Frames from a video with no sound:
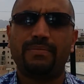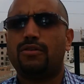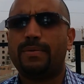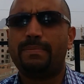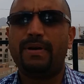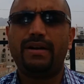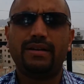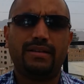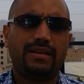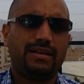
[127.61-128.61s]
So
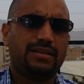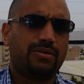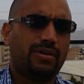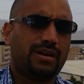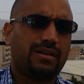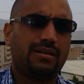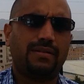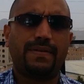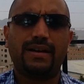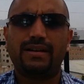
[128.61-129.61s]
preparing the
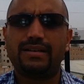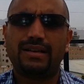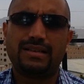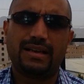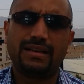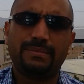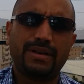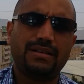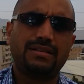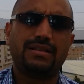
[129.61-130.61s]
historical financial
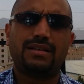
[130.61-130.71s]
statements,